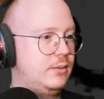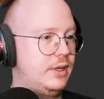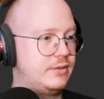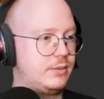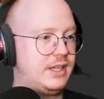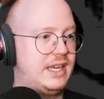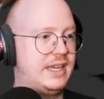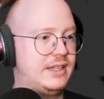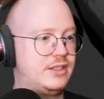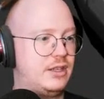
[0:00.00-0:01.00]
We have some
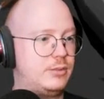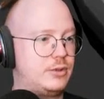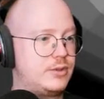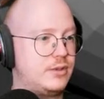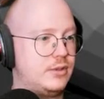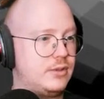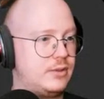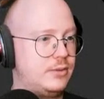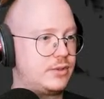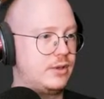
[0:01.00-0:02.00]
cat eyeballs, so
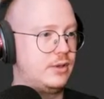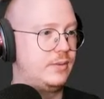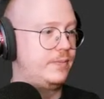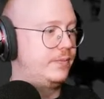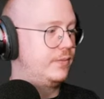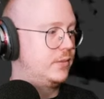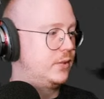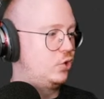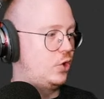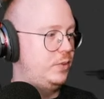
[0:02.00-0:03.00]
I'm just gonna
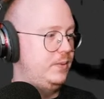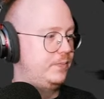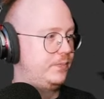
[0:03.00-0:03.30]
copy,